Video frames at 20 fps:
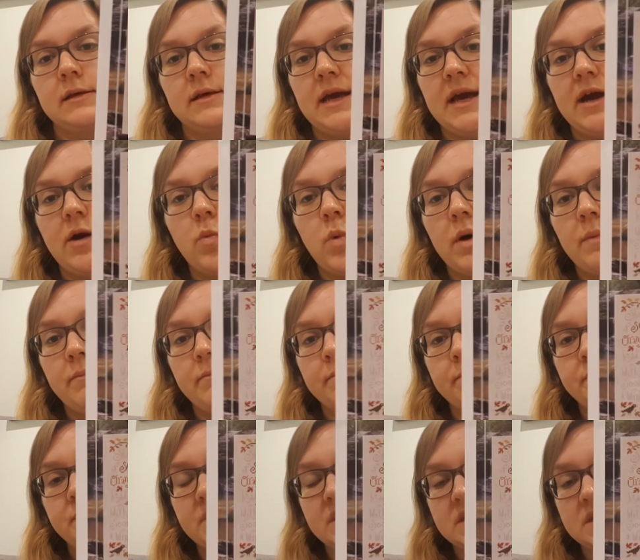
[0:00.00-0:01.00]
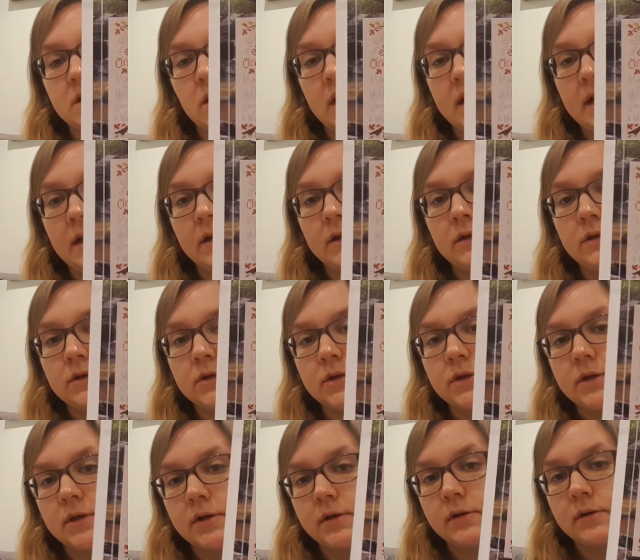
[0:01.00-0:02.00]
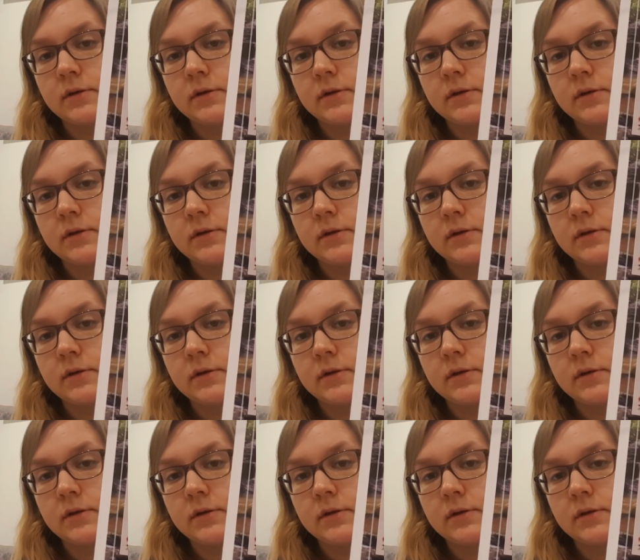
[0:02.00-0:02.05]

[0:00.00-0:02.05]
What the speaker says: how one design can look